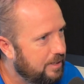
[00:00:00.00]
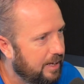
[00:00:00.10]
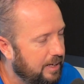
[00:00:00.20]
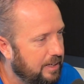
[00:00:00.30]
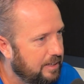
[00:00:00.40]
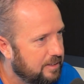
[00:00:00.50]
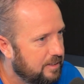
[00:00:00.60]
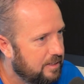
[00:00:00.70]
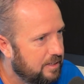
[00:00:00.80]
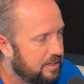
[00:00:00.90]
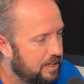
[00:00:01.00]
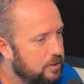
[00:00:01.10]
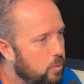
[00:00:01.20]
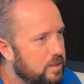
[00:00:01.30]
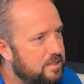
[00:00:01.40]
day
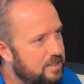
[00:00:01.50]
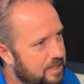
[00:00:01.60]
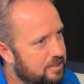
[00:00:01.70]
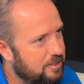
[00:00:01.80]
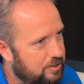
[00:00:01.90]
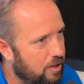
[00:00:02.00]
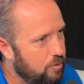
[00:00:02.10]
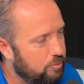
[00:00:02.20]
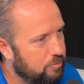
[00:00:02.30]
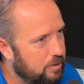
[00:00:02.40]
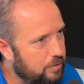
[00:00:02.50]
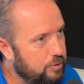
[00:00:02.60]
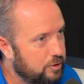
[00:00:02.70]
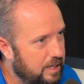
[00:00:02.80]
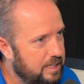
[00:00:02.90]
is what sets the tone of
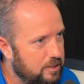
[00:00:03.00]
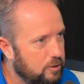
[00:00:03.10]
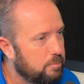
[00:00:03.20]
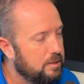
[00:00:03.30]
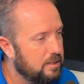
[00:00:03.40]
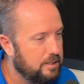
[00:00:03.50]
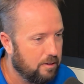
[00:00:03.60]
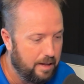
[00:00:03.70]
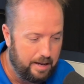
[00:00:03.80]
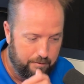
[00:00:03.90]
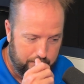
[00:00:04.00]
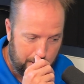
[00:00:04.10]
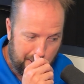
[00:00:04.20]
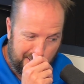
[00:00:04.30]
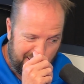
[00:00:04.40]
your day and ultimately your life.
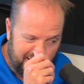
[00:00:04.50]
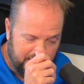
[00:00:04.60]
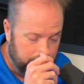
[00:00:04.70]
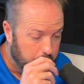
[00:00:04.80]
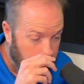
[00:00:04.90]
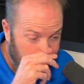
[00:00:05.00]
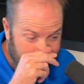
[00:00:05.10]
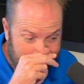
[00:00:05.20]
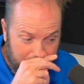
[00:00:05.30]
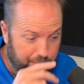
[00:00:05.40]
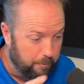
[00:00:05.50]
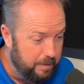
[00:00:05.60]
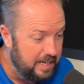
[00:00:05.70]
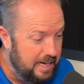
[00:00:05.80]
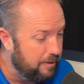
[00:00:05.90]
And so for
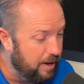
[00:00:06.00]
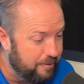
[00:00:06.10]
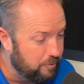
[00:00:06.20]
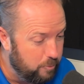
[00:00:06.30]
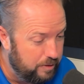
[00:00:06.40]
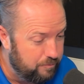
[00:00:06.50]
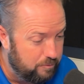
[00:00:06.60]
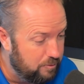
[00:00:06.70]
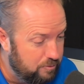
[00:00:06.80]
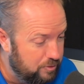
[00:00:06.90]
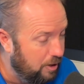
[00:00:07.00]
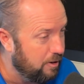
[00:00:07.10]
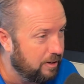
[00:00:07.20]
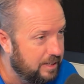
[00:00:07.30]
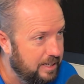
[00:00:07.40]
me, and, and we've taught
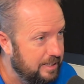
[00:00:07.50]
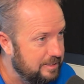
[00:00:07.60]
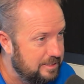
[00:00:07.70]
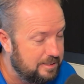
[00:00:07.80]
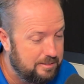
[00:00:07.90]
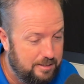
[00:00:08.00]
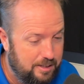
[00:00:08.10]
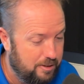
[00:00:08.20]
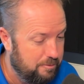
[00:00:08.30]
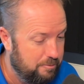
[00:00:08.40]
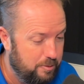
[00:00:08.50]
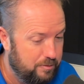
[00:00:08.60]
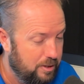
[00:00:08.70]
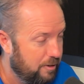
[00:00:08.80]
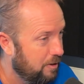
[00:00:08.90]
our kids, you know, we've
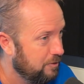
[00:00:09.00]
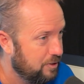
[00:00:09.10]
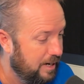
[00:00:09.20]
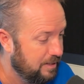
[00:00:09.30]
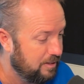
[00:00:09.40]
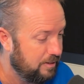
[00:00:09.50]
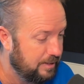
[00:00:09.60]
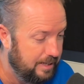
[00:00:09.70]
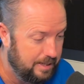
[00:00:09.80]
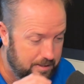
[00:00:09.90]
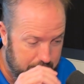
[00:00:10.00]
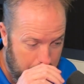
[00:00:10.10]
taught all the triathlon kids,